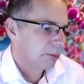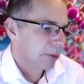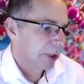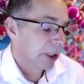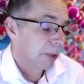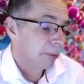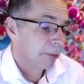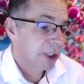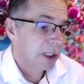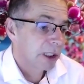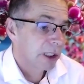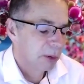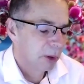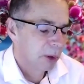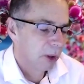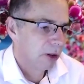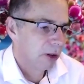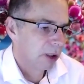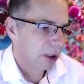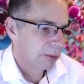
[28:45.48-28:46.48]
becomes
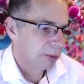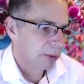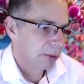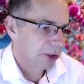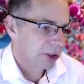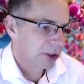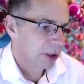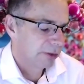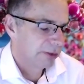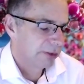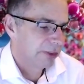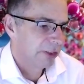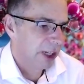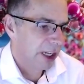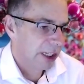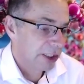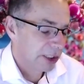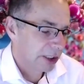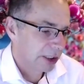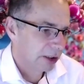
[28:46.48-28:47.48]
small and what's called
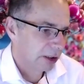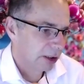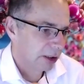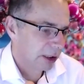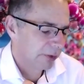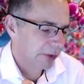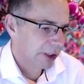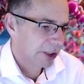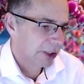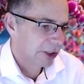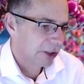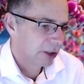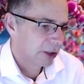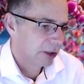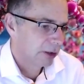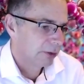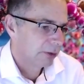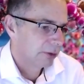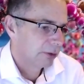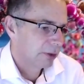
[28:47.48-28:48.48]
physical, if it's sort
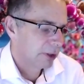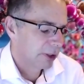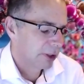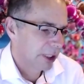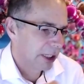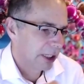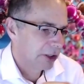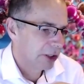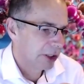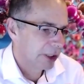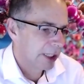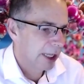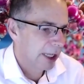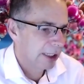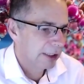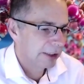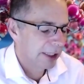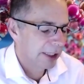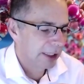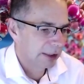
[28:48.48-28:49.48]
of, then you
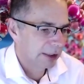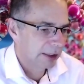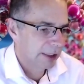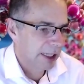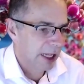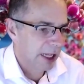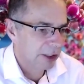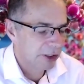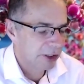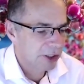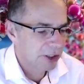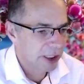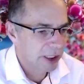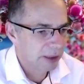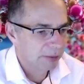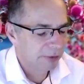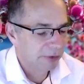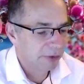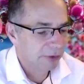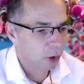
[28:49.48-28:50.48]
can get
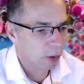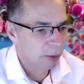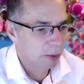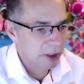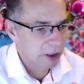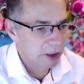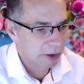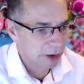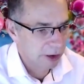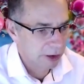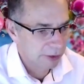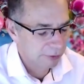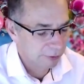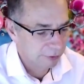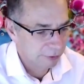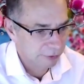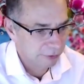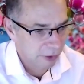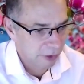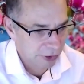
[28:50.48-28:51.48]
calcium forming on the
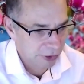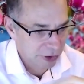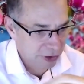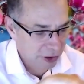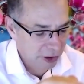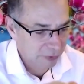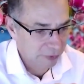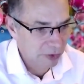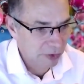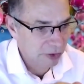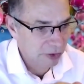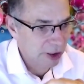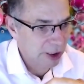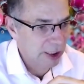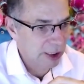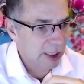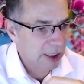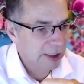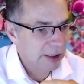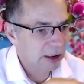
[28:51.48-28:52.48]
front surface of the
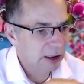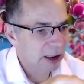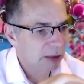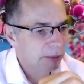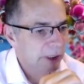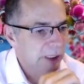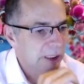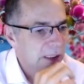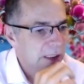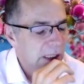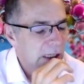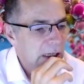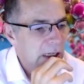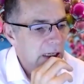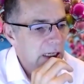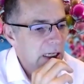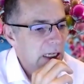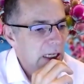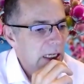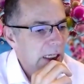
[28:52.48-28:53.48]
eye, and it can be
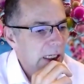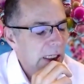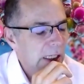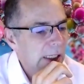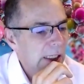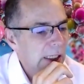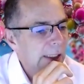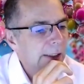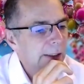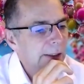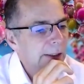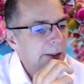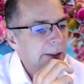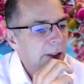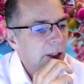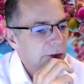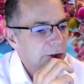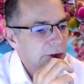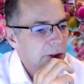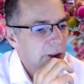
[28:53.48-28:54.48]

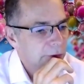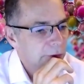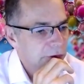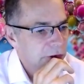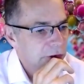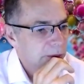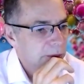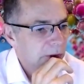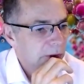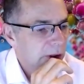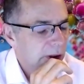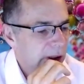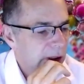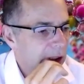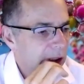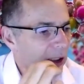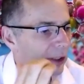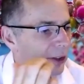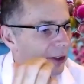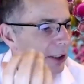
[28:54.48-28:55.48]
uncomfortable.
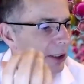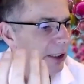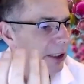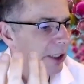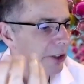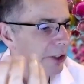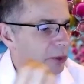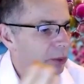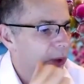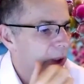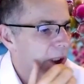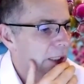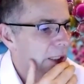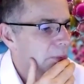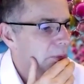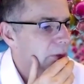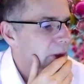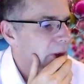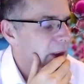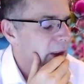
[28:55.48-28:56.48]
And I think that's why